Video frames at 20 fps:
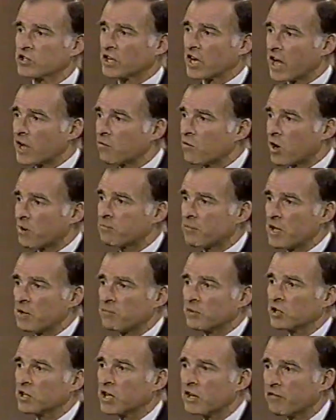And I want
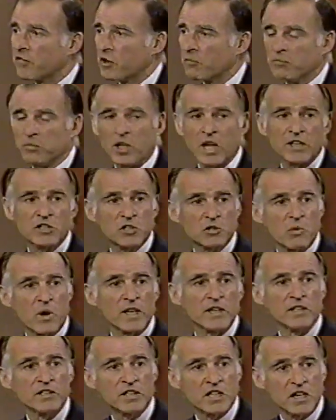people to give their blood, sweat,
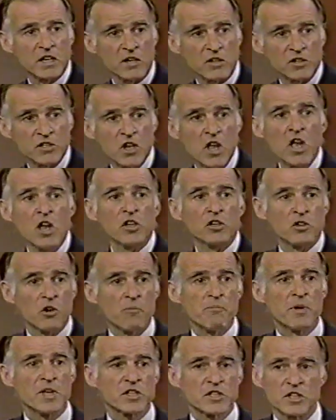and tears to a
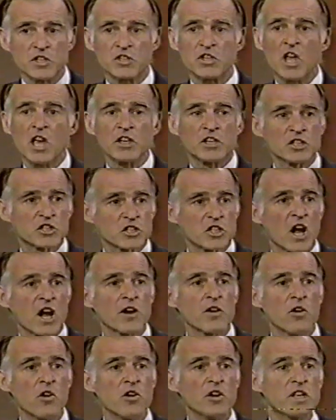business to start
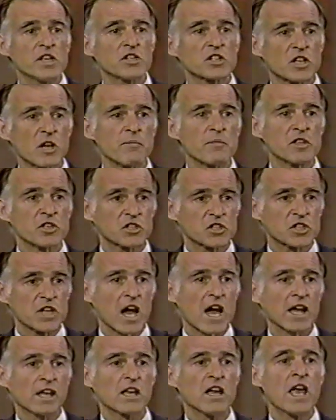earning some of the
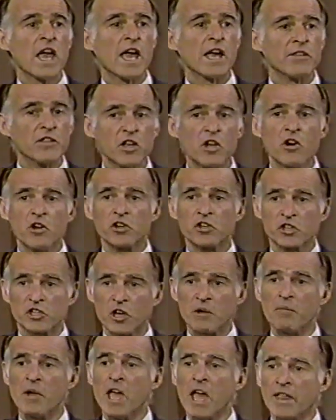stock right. and the
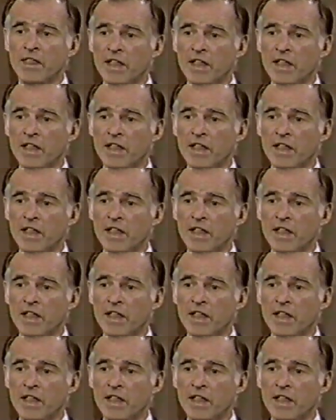ownership. And